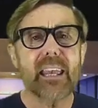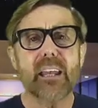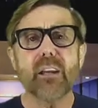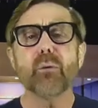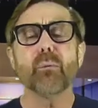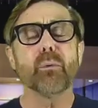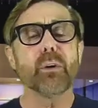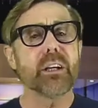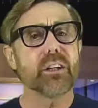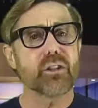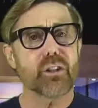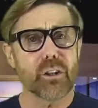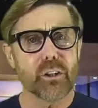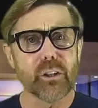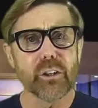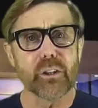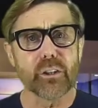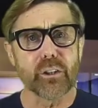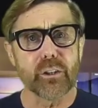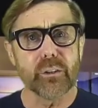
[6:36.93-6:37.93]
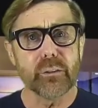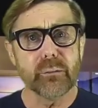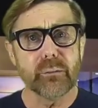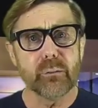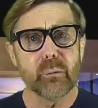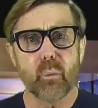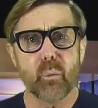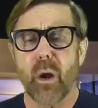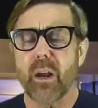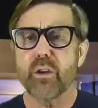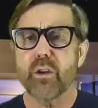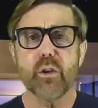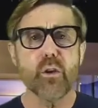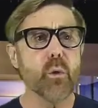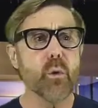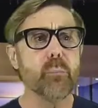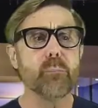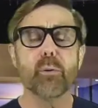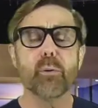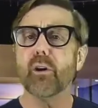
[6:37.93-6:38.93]
In return, when
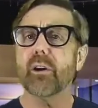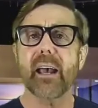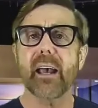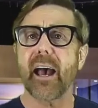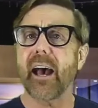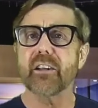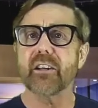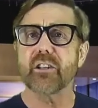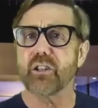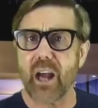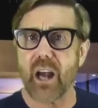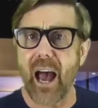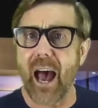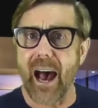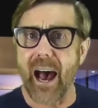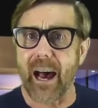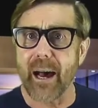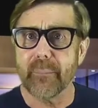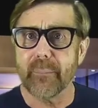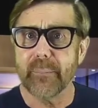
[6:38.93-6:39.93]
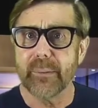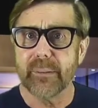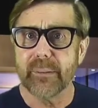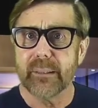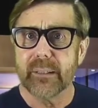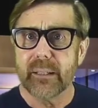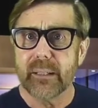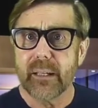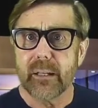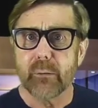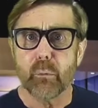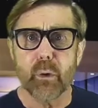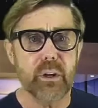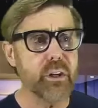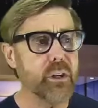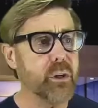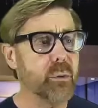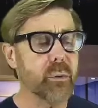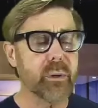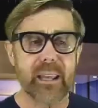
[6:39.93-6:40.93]
you book a job,
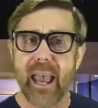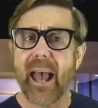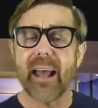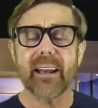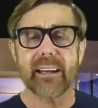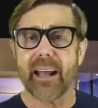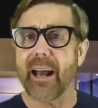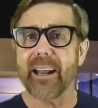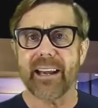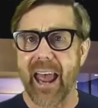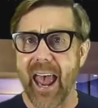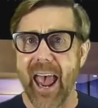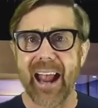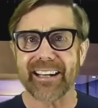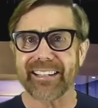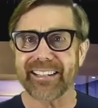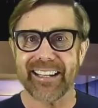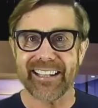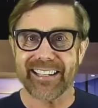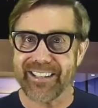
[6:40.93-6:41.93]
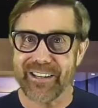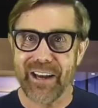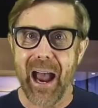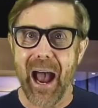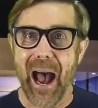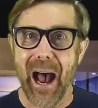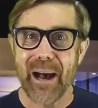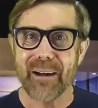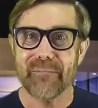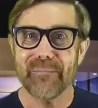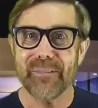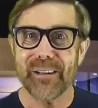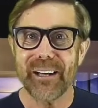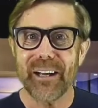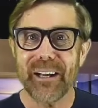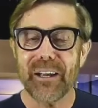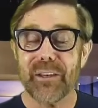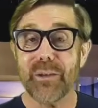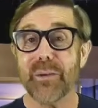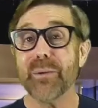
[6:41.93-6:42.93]
when you get an acting job,
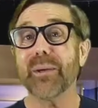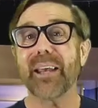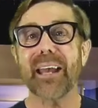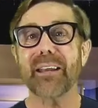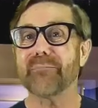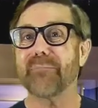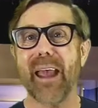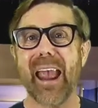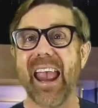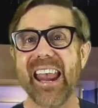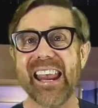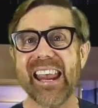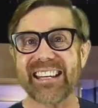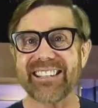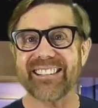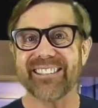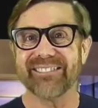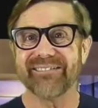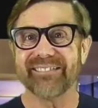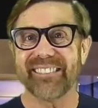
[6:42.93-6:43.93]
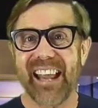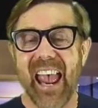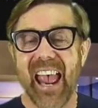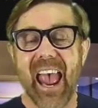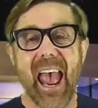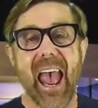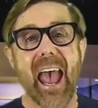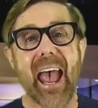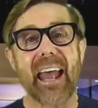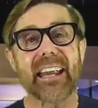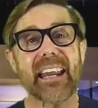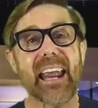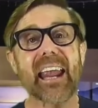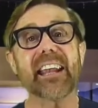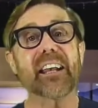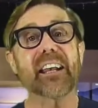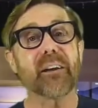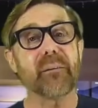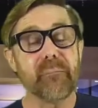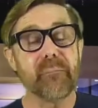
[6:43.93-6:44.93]
you get paid. And
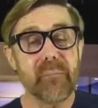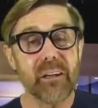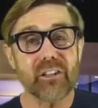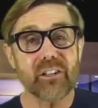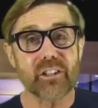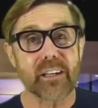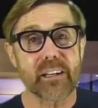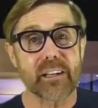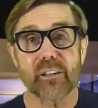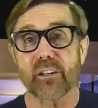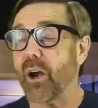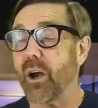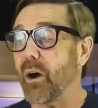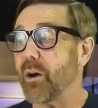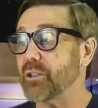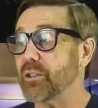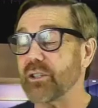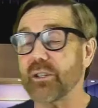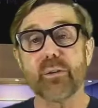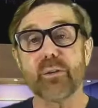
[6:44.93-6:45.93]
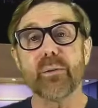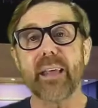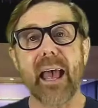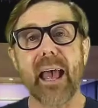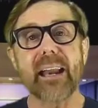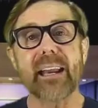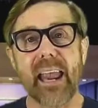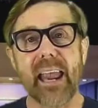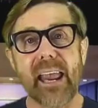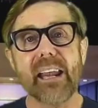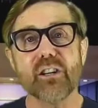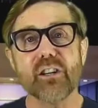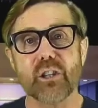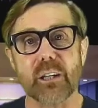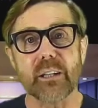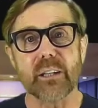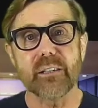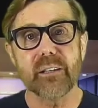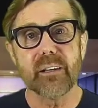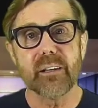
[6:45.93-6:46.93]
a commission goes to that
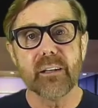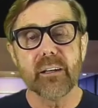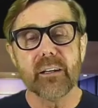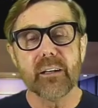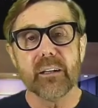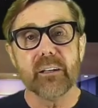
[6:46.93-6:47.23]
agent